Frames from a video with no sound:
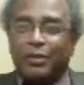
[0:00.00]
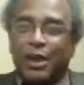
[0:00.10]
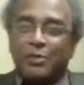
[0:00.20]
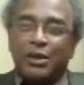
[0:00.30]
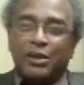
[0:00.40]

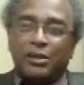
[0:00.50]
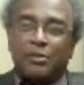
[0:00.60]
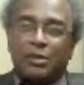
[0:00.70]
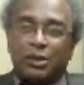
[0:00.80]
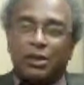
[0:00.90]
They began to
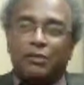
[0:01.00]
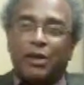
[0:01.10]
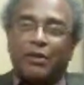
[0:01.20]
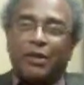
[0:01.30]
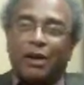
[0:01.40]
believe
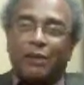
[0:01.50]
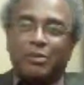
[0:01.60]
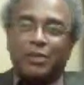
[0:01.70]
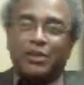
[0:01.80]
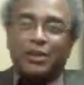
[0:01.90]
that the
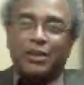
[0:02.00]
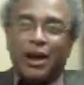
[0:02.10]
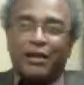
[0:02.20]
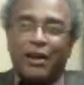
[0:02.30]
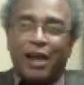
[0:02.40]
government's
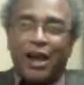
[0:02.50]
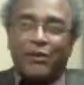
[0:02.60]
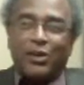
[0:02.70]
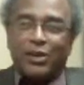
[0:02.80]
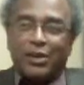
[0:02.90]
desire to
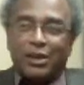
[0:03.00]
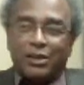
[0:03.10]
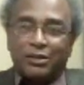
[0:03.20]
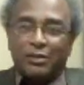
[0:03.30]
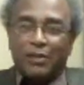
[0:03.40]
have their
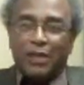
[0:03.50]
keys